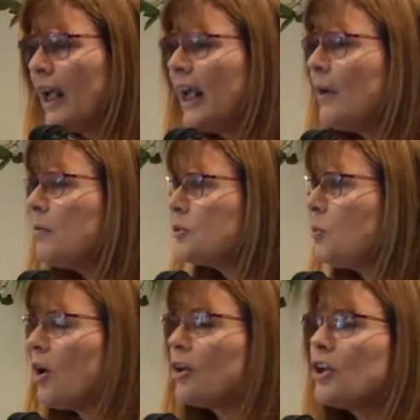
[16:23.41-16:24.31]
It was
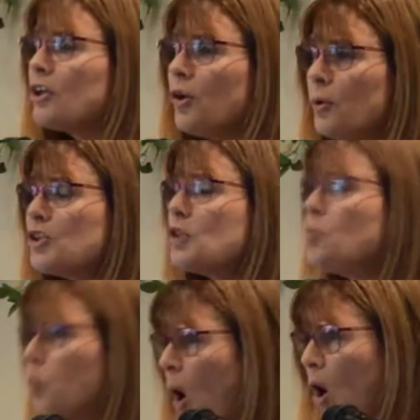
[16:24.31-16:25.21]
what who she
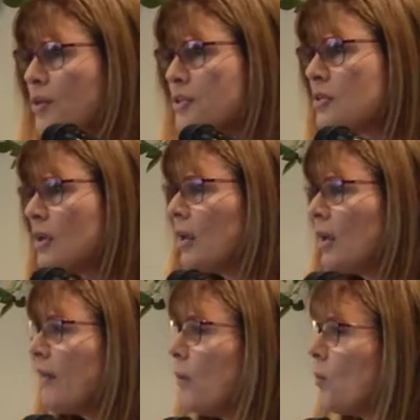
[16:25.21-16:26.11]
was
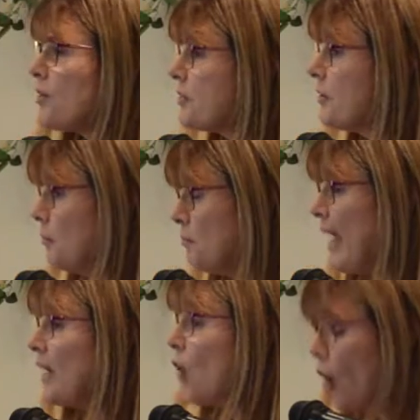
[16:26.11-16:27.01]
that was that
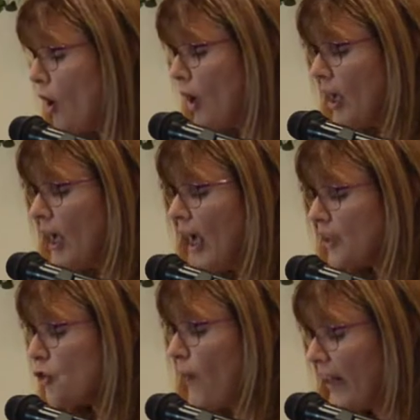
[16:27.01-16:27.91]
made her
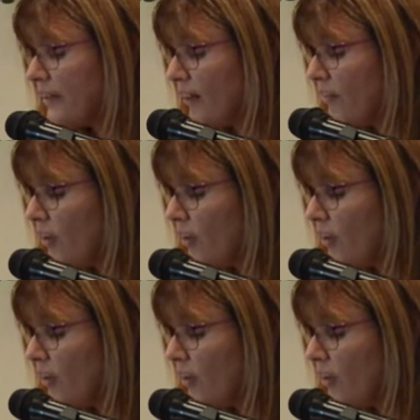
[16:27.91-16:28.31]
attractive.